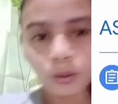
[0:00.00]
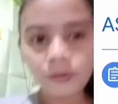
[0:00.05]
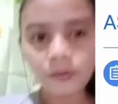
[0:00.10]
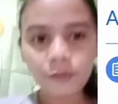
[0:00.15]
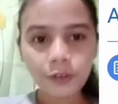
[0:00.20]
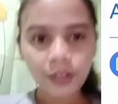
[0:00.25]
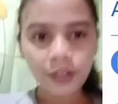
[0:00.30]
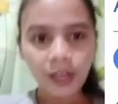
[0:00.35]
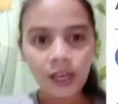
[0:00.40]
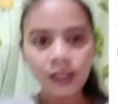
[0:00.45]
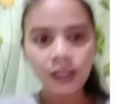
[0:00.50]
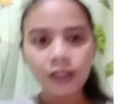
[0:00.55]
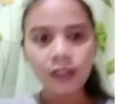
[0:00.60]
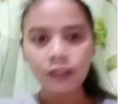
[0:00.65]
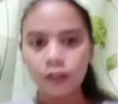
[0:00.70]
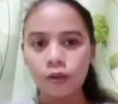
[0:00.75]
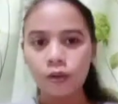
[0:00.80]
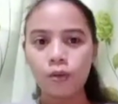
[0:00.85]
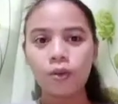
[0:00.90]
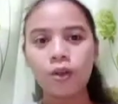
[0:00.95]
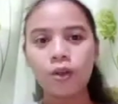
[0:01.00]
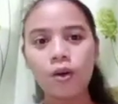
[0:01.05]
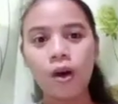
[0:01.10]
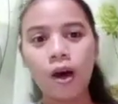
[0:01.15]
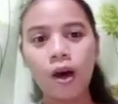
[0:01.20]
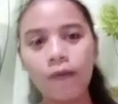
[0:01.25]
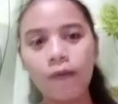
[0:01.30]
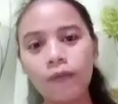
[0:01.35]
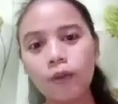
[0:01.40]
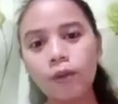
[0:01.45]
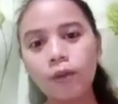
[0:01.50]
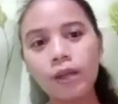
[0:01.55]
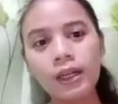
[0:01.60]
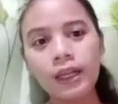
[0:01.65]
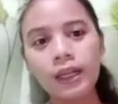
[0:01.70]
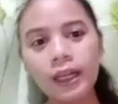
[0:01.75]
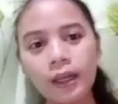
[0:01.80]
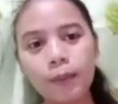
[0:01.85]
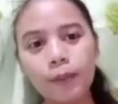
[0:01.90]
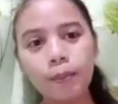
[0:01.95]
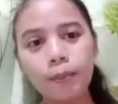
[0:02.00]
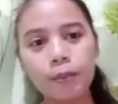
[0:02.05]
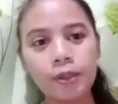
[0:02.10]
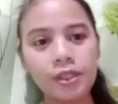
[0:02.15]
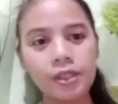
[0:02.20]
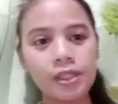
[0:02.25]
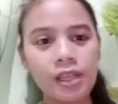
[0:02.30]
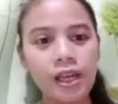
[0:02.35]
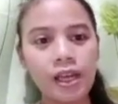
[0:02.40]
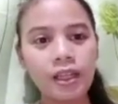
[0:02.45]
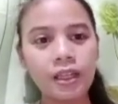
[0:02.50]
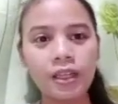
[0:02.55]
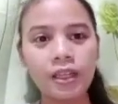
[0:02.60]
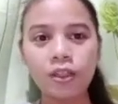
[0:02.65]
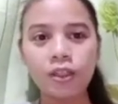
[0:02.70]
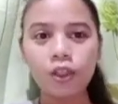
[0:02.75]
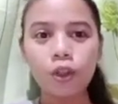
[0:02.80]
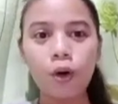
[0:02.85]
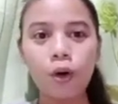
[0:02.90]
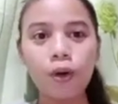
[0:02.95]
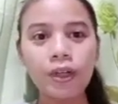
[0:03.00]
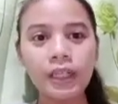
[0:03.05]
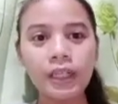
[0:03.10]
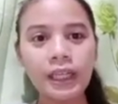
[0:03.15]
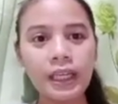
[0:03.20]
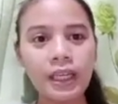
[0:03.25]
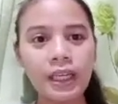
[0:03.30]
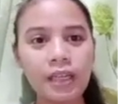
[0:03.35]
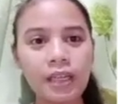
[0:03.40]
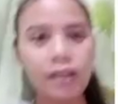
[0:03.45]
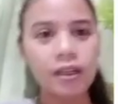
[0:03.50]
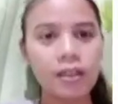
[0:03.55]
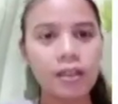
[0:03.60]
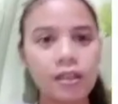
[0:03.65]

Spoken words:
forget, so you have to click percent and turn in